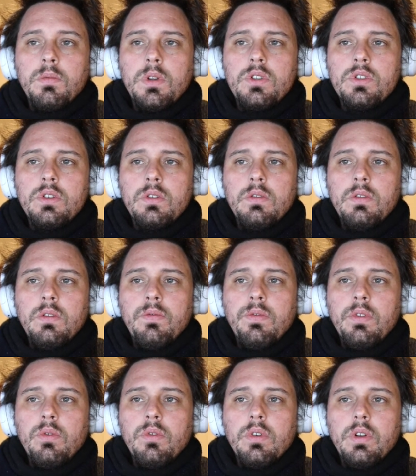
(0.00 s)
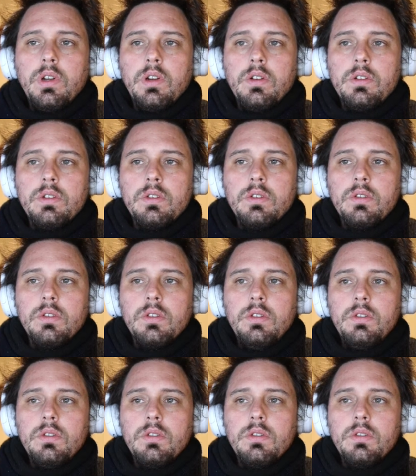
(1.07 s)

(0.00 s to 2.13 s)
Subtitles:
not sure if the order here is good,